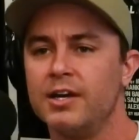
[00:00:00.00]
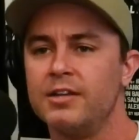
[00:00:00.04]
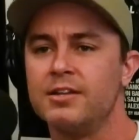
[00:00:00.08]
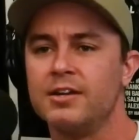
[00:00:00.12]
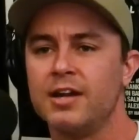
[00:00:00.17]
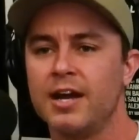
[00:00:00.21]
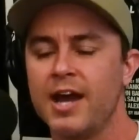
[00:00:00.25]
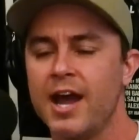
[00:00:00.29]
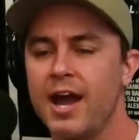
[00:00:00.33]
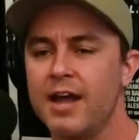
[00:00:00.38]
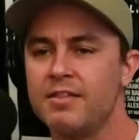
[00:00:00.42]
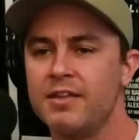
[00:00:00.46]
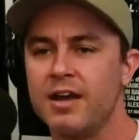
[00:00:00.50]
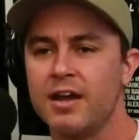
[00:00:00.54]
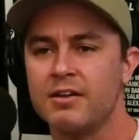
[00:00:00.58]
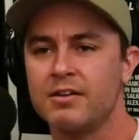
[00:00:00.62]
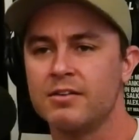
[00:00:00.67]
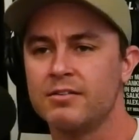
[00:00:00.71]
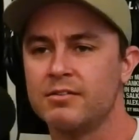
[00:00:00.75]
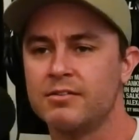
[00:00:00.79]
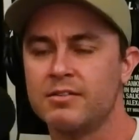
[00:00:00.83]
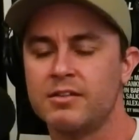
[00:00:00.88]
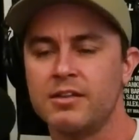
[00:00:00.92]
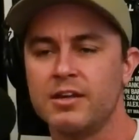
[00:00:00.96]
And then I had
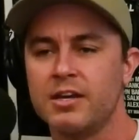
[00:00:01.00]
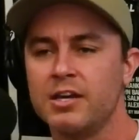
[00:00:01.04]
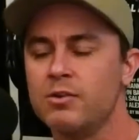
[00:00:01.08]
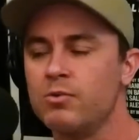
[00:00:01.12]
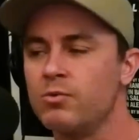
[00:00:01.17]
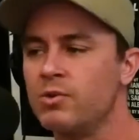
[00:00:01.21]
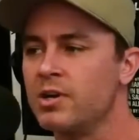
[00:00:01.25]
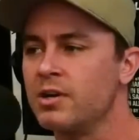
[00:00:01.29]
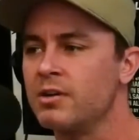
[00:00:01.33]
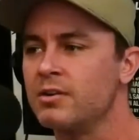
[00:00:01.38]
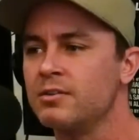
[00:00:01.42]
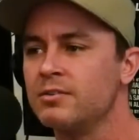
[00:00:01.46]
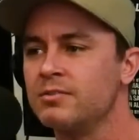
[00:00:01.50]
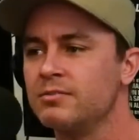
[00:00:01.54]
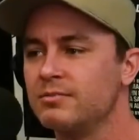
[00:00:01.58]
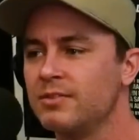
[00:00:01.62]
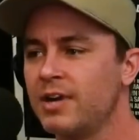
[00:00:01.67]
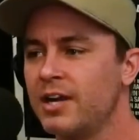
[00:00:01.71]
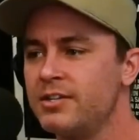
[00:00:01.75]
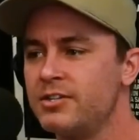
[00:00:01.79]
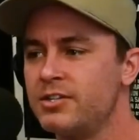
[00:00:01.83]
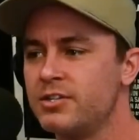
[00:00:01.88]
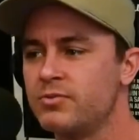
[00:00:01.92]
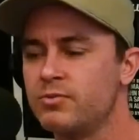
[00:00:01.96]
that thing where
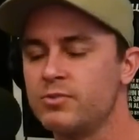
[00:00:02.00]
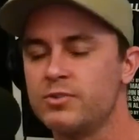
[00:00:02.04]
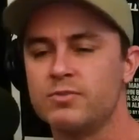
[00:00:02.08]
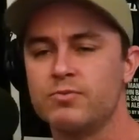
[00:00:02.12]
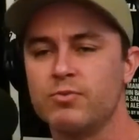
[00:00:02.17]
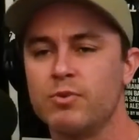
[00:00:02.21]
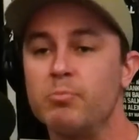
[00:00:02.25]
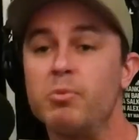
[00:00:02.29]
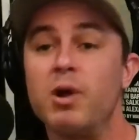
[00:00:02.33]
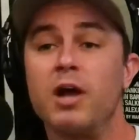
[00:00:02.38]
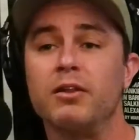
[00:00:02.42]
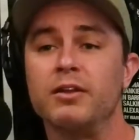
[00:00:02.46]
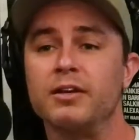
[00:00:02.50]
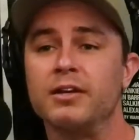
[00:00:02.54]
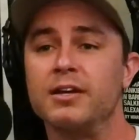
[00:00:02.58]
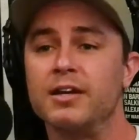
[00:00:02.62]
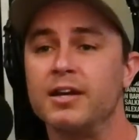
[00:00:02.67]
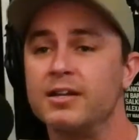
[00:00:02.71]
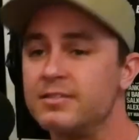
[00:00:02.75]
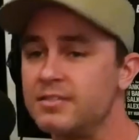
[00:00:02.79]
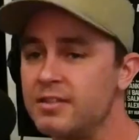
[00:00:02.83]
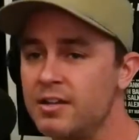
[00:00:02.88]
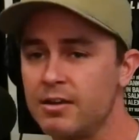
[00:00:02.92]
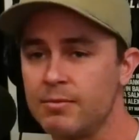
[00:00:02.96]
I just was rebelling
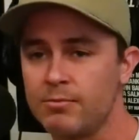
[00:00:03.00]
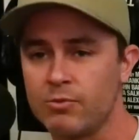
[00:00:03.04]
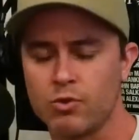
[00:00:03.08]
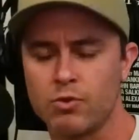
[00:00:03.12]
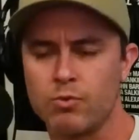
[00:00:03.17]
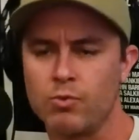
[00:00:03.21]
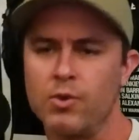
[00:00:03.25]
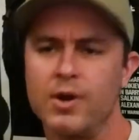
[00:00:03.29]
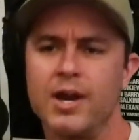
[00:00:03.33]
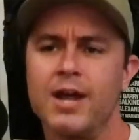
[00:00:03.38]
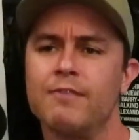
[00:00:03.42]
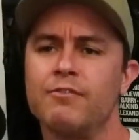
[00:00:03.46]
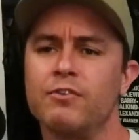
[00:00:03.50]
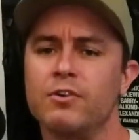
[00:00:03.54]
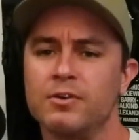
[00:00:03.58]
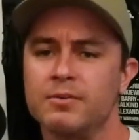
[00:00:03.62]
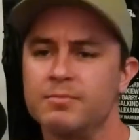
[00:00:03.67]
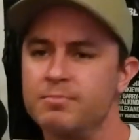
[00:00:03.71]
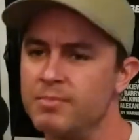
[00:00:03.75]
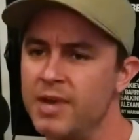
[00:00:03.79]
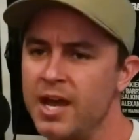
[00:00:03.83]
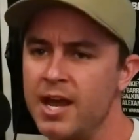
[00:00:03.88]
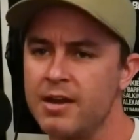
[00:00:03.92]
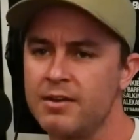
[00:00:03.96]
against them or
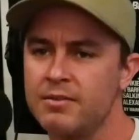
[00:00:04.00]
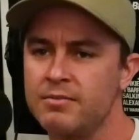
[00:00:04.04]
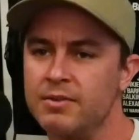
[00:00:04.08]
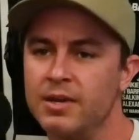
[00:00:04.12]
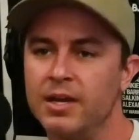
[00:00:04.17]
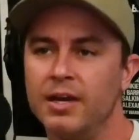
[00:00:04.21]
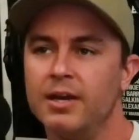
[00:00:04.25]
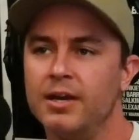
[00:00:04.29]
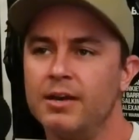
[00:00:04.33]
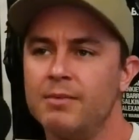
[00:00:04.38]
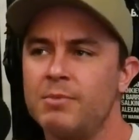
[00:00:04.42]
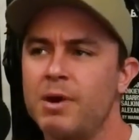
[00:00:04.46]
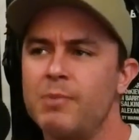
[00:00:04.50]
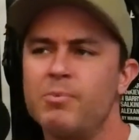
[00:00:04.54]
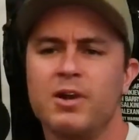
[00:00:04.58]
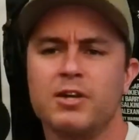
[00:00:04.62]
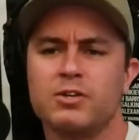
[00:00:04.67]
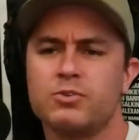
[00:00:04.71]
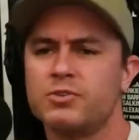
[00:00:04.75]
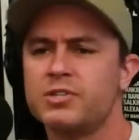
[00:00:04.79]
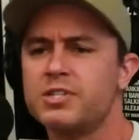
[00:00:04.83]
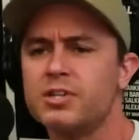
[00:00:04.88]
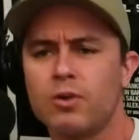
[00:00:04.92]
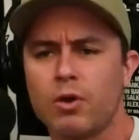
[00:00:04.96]
whatever. And my
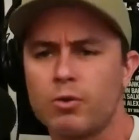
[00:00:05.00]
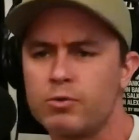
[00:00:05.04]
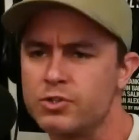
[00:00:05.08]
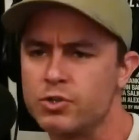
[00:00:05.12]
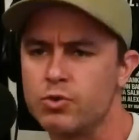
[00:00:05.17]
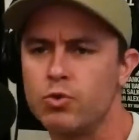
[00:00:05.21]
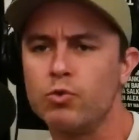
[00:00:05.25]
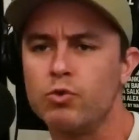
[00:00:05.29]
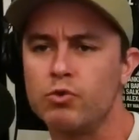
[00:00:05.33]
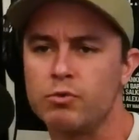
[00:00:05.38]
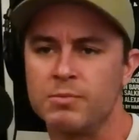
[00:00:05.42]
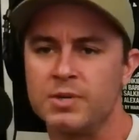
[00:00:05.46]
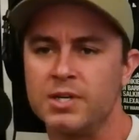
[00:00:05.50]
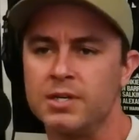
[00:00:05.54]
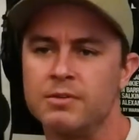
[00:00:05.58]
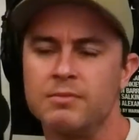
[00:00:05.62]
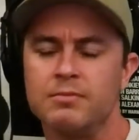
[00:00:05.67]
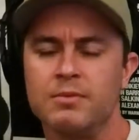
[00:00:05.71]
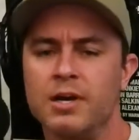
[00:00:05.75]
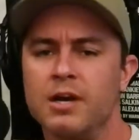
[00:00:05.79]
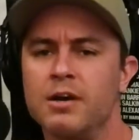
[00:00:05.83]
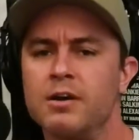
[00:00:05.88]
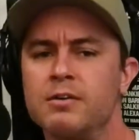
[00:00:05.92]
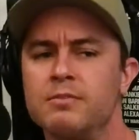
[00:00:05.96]
parents were still always cool with me.
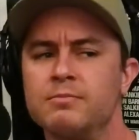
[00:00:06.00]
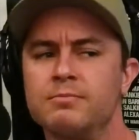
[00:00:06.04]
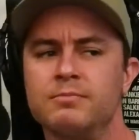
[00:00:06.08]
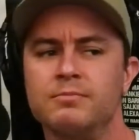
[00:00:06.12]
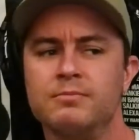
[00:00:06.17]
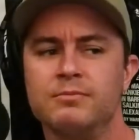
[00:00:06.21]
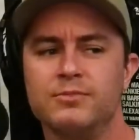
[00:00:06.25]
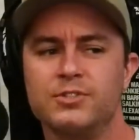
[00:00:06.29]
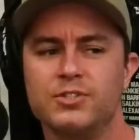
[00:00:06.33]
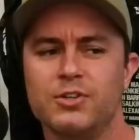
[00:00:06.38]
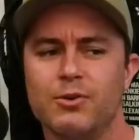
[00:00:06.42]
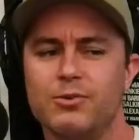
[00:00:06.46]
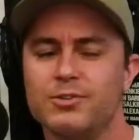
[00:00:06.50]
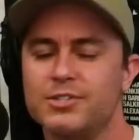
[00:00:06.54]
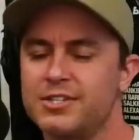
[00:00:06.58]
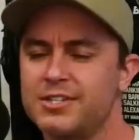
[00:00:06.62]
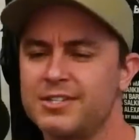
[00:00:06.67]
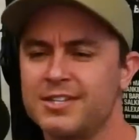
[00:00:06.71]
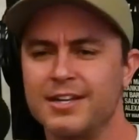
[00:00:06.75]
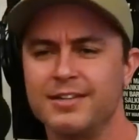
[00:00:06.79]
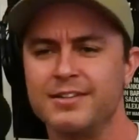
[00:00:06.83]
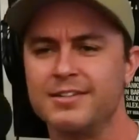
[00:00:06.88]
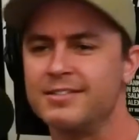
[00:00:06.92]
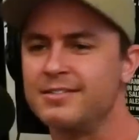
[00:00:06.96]
And, so it was
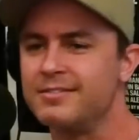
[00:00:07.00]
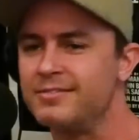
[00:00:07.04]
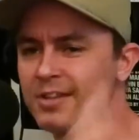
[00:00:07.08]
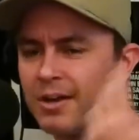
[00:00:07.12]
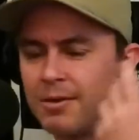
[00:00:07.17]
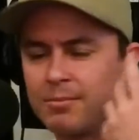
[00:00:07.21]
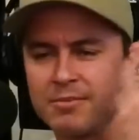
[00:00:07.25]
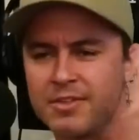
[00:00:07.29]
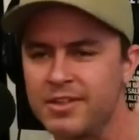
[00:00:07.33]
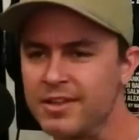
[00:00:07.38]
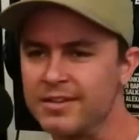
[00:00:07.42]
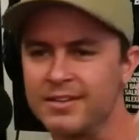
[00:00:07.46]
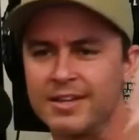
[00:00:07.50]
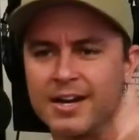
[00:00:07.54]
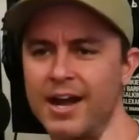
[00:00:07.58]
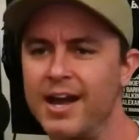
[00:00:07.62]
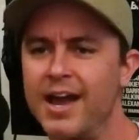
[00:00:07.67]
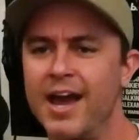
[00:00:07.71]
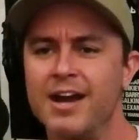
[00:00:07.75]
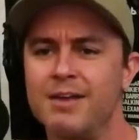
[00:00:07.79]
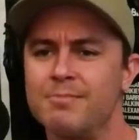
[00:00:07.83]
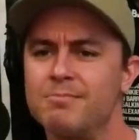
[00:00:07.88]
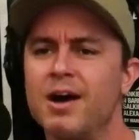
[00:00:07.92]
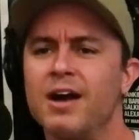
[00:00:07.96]
just like this dumb thing that I
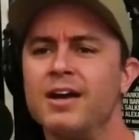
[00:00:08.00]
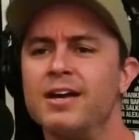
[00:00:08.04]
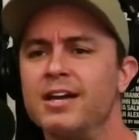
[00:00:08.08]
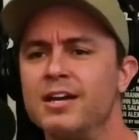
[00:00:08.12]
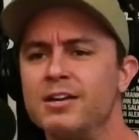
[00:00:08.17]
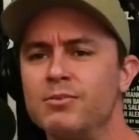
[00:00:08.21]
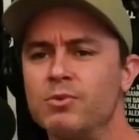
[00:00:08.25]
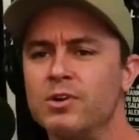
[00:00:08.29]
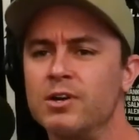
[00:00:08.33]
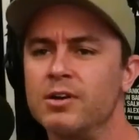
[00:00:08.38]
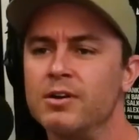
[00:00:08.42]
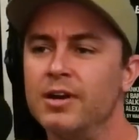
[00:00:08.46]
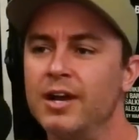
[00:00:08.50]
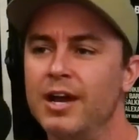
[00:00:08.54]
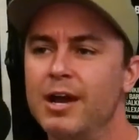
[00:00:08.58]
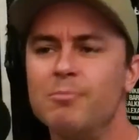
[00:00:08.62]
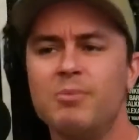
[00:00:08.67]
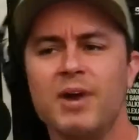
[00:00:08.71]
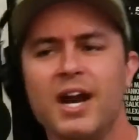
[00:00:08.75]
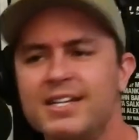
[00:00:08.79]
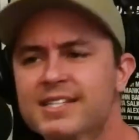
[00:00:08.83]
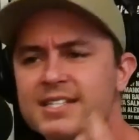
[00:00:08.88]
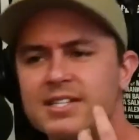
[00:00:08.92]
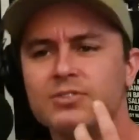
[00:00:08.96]
had in my head where,
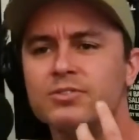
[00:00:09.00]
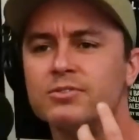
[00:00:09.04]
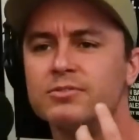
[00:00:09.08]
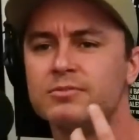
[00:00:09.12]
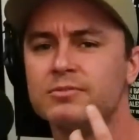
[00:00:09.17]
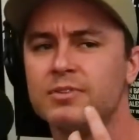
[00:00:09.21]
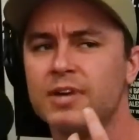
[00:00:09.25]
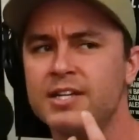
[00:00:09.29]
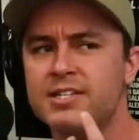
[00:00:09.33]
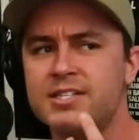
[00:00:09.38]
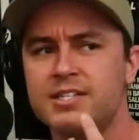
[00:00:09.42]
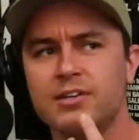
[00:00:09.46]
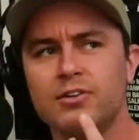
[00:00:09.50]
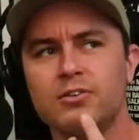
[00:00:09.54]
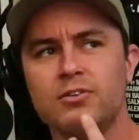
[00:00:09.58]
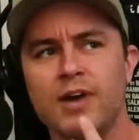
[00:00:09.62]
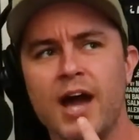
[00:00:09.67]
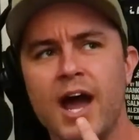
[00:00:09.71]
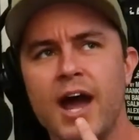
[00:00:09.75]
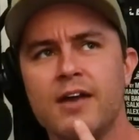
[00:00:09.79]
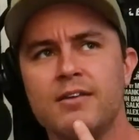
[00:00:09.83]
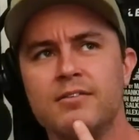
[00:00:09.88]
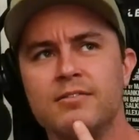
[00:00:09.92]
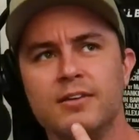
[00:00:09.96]
but I still
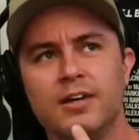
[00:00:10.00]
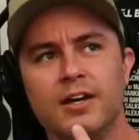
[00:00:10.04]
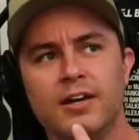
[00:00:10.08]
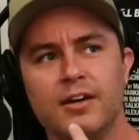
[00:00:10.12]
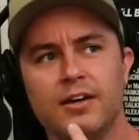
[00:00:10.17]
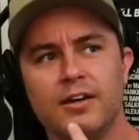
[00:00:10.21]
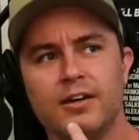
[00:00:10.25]
had,